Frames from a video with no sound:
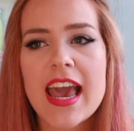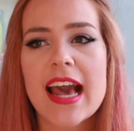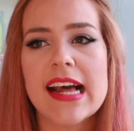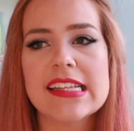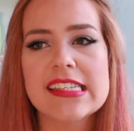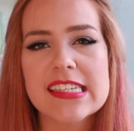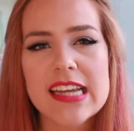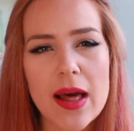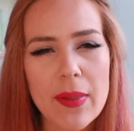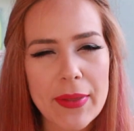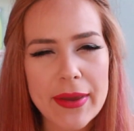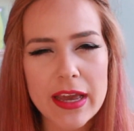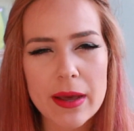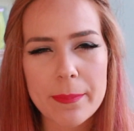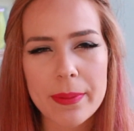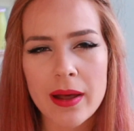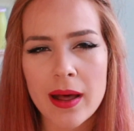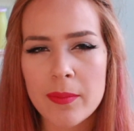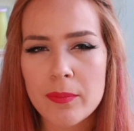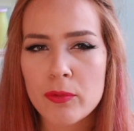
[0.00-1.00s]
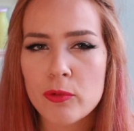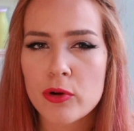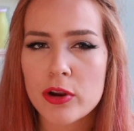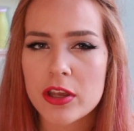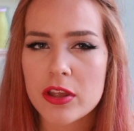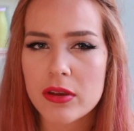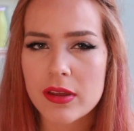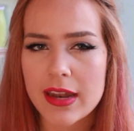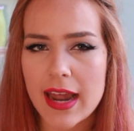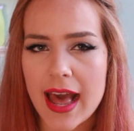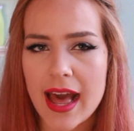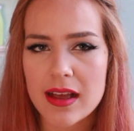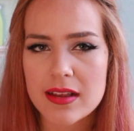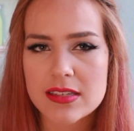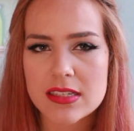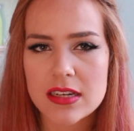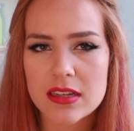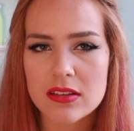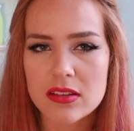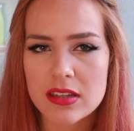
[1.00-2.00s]
It's not like a pump where you could
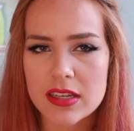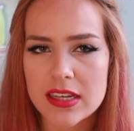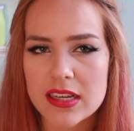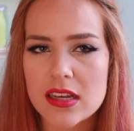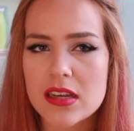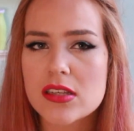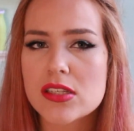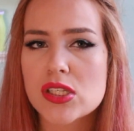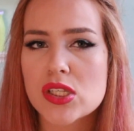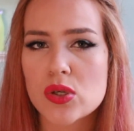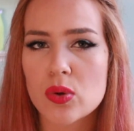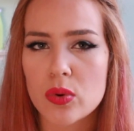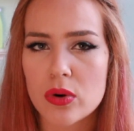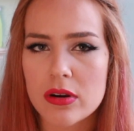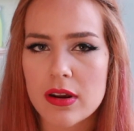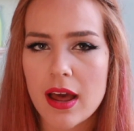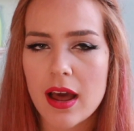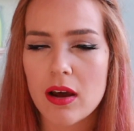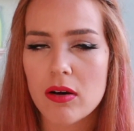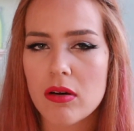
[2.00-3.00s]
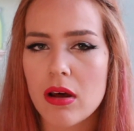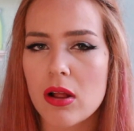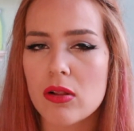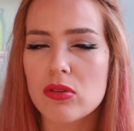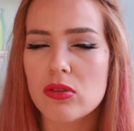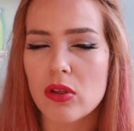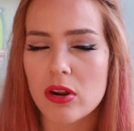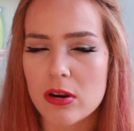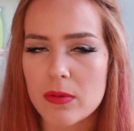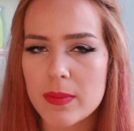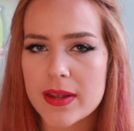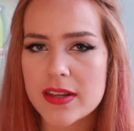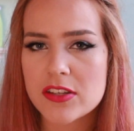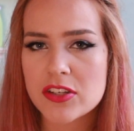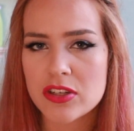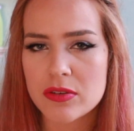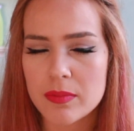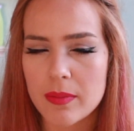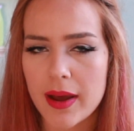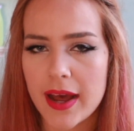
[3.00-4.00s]
accidentally squirt out a little bit
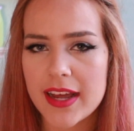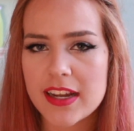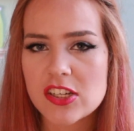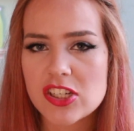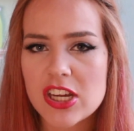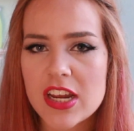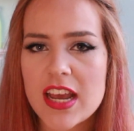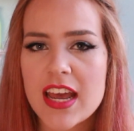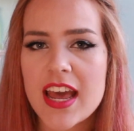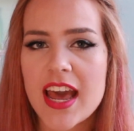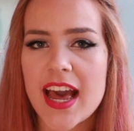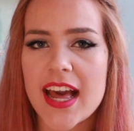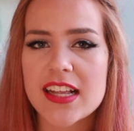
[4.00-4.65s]
too much.